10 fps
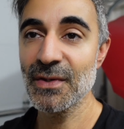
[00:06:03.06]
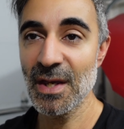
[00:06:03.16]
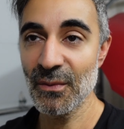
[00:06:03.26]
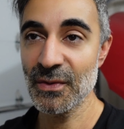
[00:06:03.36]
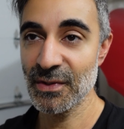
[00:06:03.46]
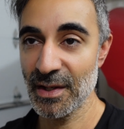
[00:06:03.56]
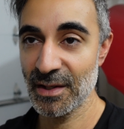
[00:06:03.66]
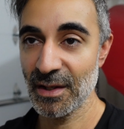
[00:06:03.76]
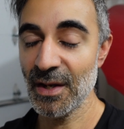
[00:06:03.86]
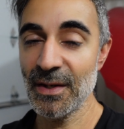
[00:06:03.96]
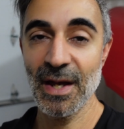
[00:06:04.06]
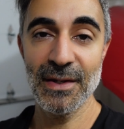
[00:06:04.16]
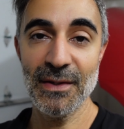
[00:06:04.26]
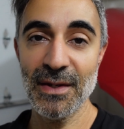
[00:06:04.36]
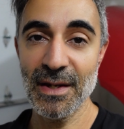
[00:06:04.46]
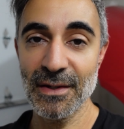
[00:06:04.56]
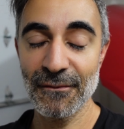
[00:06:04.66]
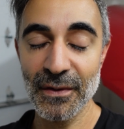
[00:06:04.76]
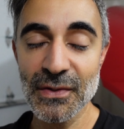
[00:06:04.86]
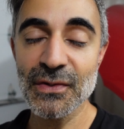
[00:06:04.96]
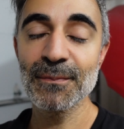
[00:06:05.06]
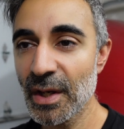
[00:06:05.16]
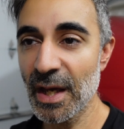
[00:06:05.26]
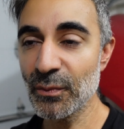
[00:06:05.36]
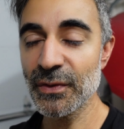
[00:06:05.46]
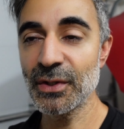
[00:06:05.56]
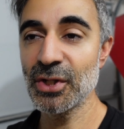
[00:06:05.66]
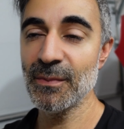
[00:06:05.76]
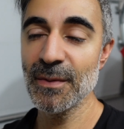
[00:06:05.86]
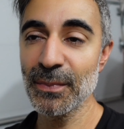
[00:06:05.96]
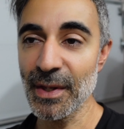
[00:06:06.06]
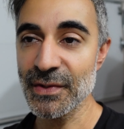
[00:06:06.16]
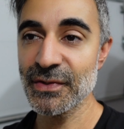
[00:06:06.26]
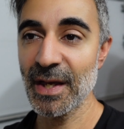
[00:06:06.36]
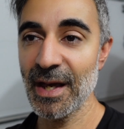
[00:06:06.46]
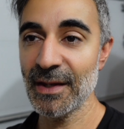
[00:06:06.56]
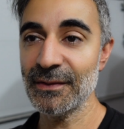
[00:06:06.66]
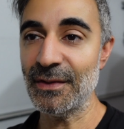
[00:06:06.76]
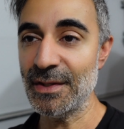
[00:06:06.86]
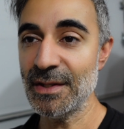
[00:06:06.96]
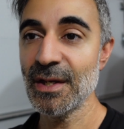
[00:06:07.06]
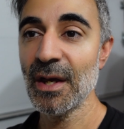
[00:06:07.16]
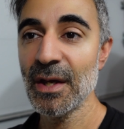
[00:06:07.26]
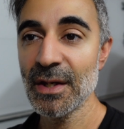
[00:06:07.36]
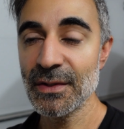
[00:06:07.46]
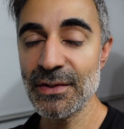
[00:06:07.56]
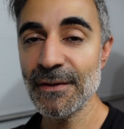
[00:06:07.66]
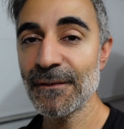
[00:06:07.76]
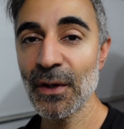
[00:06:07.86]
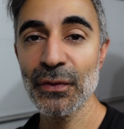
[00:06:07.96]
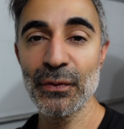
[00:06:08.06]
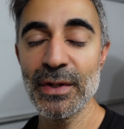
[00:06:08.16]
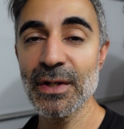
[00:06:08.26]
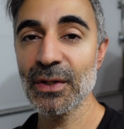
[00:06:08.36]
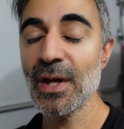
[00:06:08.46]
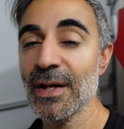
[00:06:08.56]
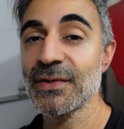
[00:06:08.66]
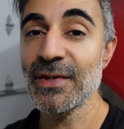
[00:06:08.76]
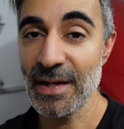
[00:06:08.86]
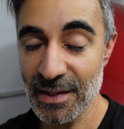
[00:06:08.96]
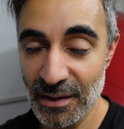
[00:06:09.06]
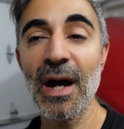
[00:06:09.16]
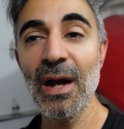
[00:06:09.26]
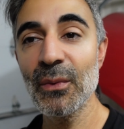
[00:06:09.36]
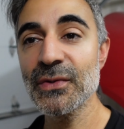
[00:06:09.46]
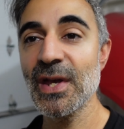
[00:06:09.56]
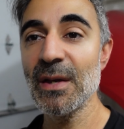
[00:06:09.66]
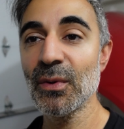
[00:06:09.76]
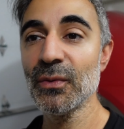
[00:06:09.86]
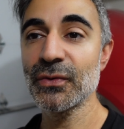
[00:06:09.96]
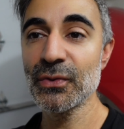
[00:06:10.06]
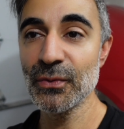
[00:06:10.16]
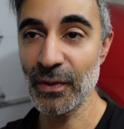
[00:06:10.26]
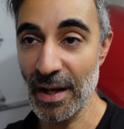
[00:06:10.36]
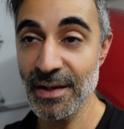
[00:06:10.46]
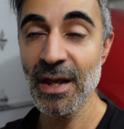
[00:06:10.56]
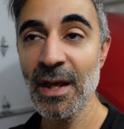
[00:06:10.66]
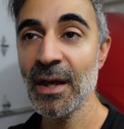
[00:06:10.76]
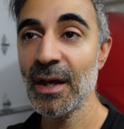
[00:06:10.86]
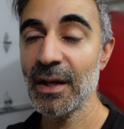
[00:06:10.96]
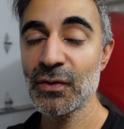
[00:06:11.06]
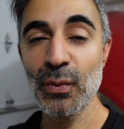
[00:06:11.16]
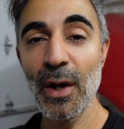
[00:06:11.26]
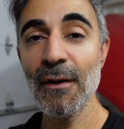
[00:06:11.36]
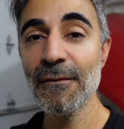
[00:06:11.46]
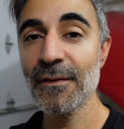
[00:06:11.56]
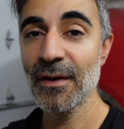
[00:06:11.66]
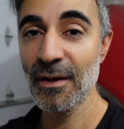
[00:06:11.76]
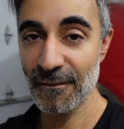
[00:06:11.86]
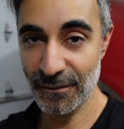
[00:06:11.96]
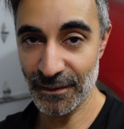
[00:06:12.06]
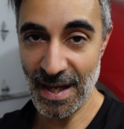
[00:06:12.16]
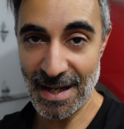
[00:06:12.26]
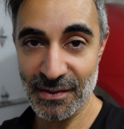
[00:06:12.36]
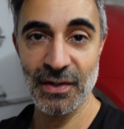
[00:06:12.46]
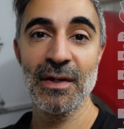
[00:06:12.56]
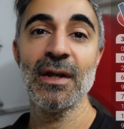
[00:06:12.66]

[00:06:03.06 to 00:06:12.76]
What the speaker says: say it was like a night and day difference. And with the JB Plus at the default 3 o'clock setting, I was able to run 12 flat